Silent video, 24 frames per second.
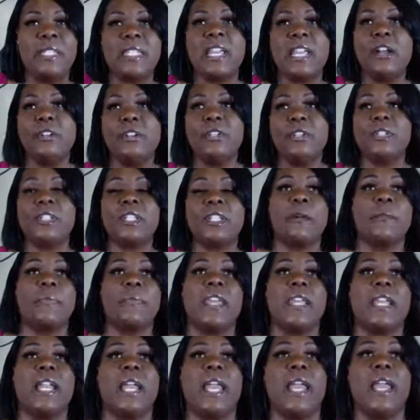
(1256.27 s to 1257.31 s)
tell you
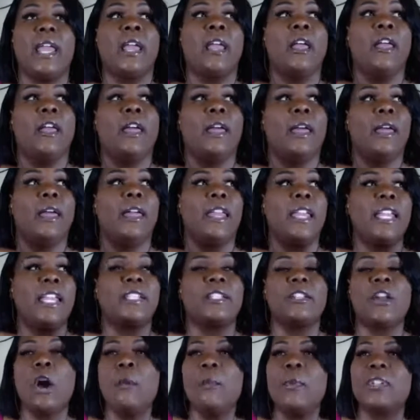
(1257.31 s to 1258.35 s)
something.
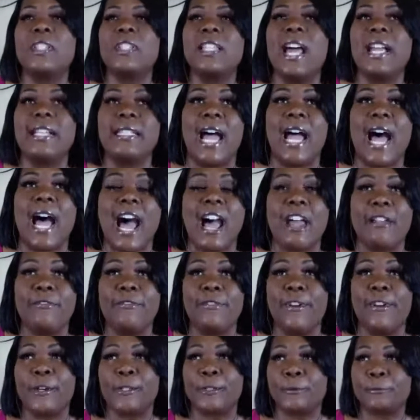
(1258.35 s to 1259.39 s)
It's almost like the
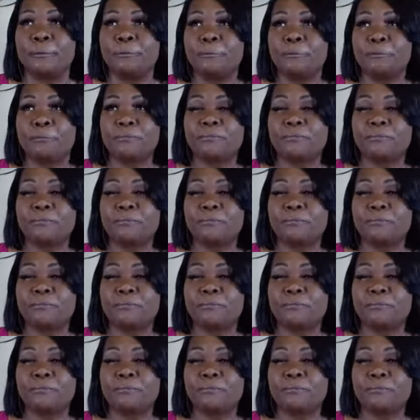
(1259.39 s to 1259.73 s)
iPhone.